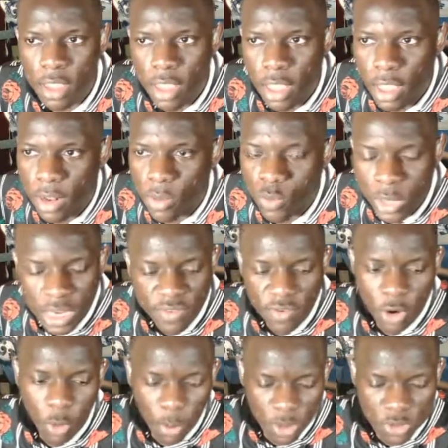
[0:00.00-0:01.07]
And we didn't even
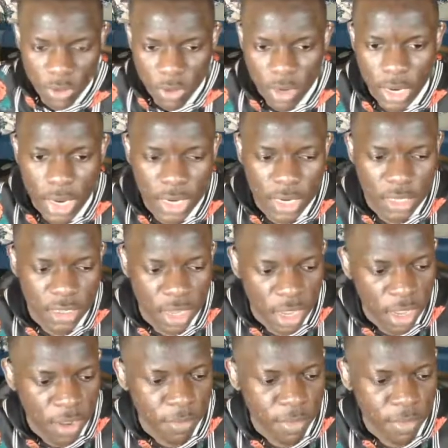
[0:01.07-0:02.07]
know what was going on at the time.